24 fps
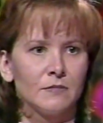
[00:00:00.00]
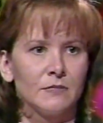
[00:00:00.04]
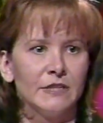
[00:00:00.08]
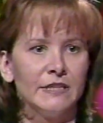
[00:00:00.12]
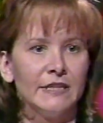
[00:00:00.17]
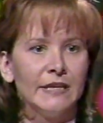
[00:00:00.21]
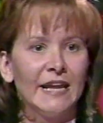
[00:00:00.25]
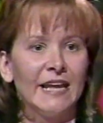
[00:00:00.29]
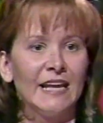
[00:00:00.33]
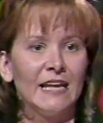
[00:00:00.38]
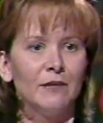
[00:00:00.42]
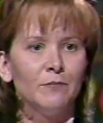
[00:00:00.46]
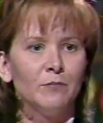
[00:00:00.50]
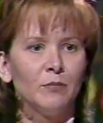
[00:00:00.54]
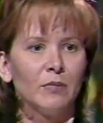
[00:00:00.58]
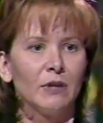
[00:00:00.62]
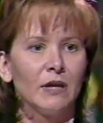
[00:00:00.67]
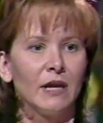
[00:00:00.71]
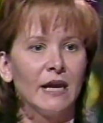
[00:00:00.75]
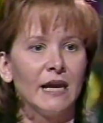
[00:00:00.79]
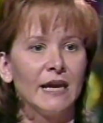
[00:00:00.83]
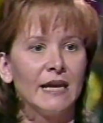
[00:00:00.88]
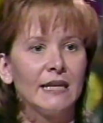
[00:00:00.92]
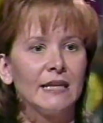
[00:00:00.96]
Name,
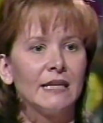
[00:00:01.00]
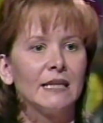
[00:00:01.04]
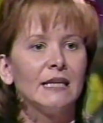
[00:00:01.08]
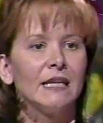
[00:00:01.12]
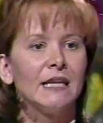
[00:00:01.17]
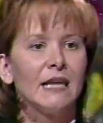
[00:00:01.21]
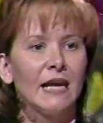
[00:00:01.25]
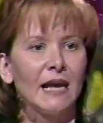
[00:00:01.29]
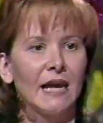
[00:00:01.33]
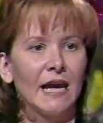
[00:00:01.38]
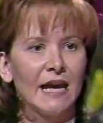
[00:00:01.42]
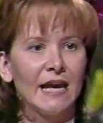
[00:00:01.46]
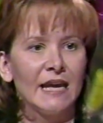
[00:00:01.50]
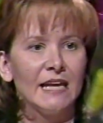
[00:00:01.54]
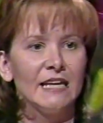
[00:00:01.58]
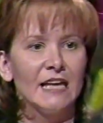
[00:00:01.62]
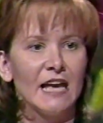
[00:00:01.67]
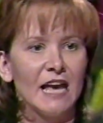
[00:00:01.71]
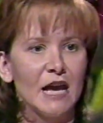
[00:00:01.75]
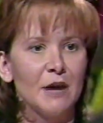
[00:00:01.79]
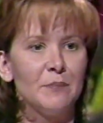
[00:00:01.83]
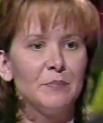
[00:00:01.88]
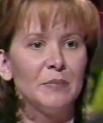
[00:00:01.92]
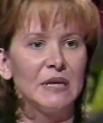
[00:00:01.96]
N A
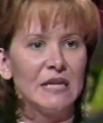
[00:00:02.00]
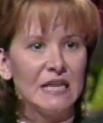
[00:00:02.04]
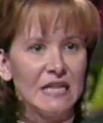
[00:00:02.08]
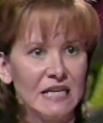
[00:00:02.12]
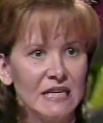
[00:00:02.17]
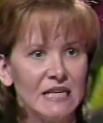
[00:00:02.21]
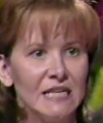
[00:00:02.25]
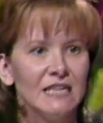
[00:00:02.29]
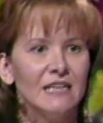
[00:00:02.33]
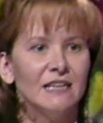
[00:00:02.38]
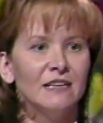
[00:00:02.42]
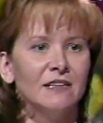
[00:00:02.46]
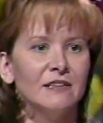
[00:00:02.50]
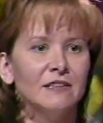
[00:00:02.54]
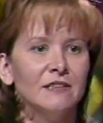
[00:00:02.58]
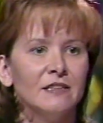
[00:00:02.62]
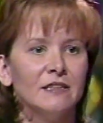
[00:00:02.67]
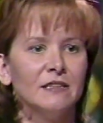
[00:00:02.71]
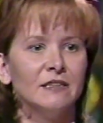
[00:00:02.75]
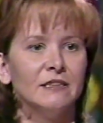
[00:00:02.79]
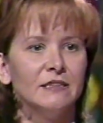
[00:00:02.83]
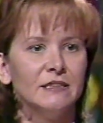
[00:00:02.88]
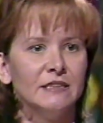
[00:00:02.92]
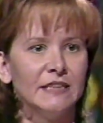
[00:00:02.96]
M E.
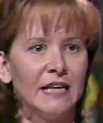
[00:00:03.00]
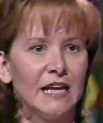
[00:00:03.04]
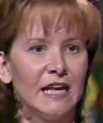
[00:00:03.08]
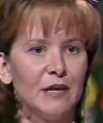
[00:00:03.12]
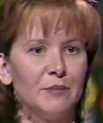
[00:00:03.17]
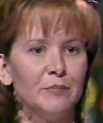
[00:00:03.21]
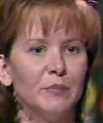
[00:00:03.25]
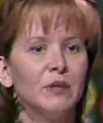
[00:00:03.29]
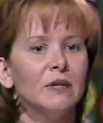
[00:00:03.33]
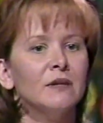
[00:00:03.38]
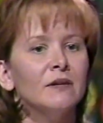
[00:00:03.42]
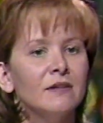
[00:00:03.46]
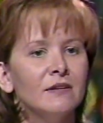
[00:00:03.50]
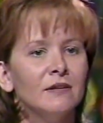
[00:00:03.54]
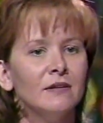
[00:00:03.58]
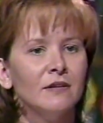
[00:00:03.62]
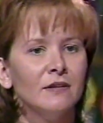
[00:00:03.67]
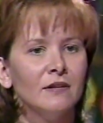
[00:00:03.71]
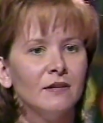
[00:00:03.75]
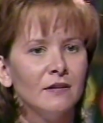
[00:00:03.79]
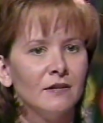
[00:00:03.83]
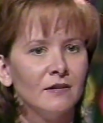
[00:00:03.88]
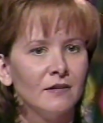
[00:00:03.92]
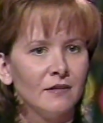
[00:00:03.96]
Name.
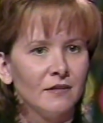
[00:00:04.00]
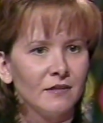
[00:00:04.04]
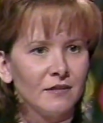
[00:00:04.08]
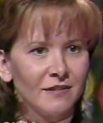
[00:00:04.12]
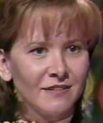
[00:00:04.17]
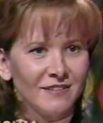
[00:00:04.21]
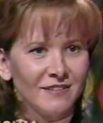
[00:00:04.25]
You've